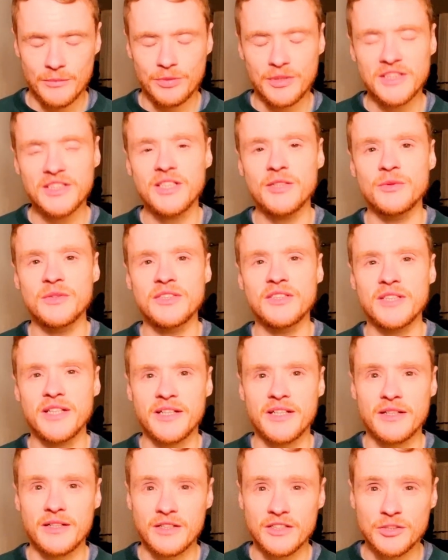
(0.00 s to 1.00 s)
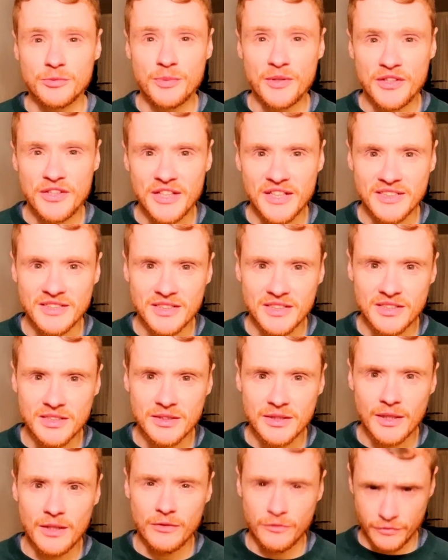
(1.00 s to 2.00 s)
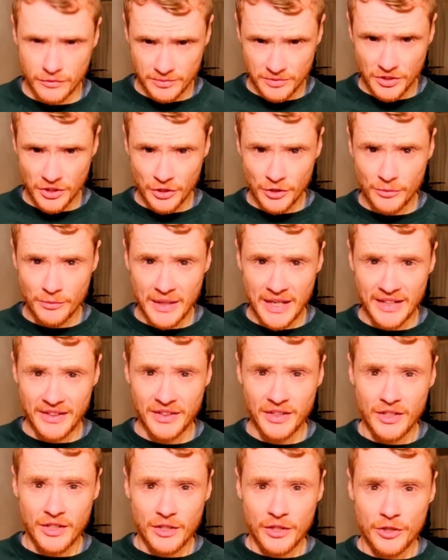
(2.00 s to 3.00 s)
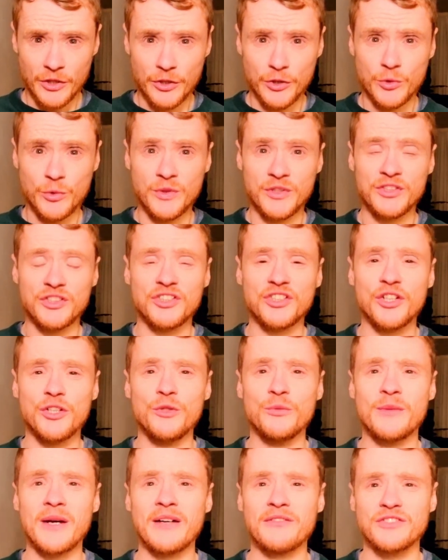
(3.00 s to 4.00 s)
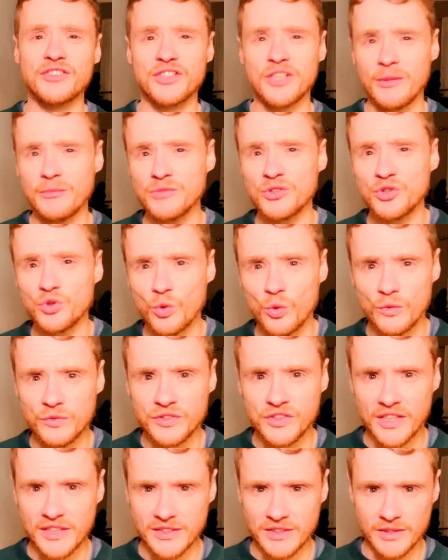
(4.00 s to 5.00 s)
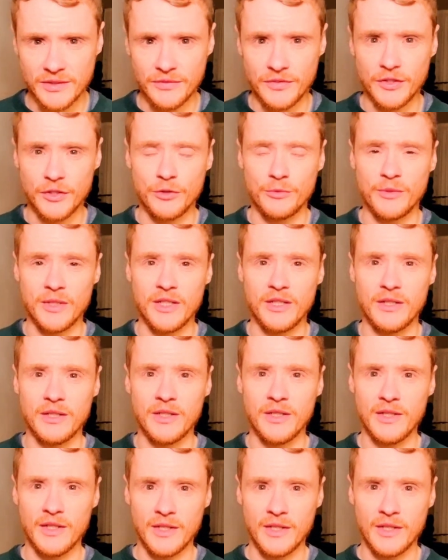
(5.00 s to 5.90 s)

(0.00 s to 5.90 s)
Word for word: Pretty ridiculous, pathetic stuff from two men who you would assume have some sort of sense of humour.